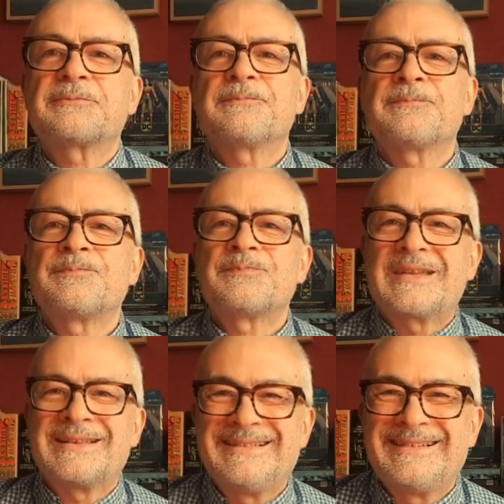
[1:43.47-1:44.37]
of
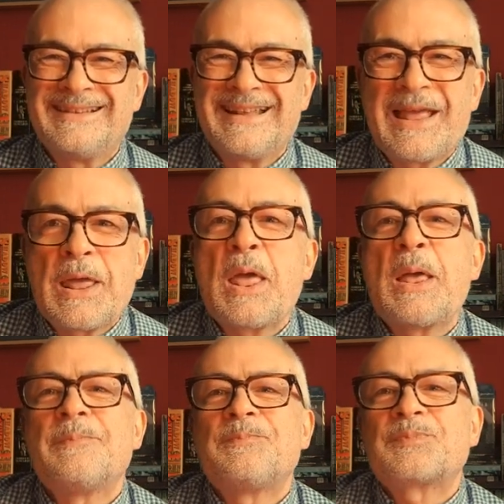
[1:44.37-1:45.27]

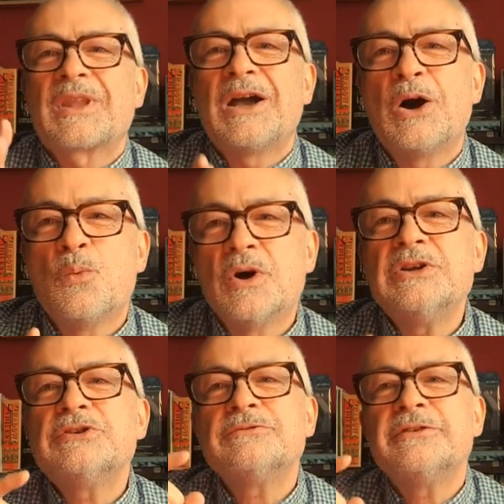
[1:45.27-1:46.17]
course you did. I
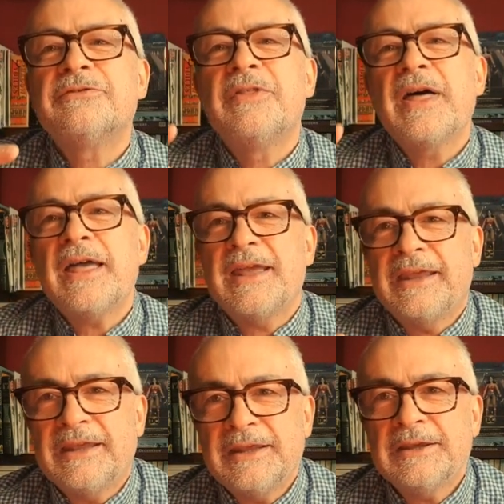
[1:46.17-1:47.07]
wonder if
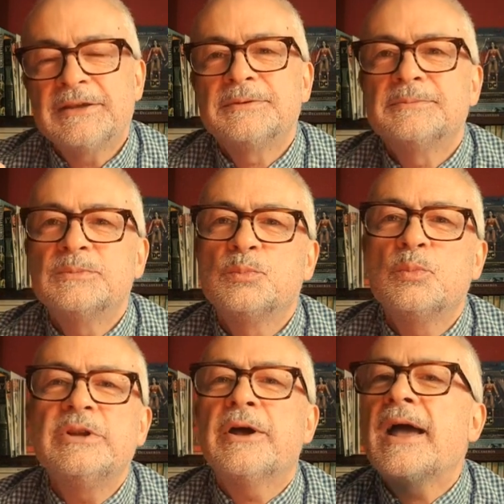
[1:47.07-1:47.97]
they,
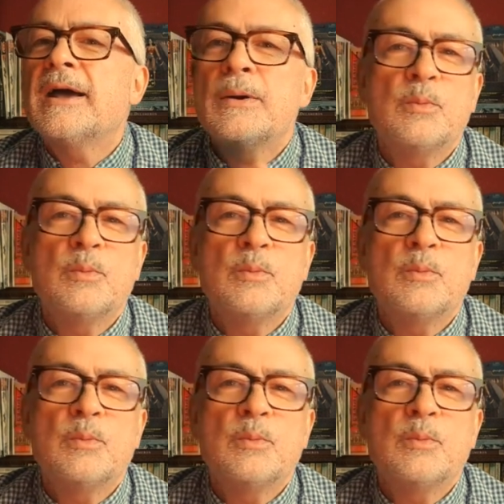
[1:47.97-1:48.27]
mm. you know, hmm.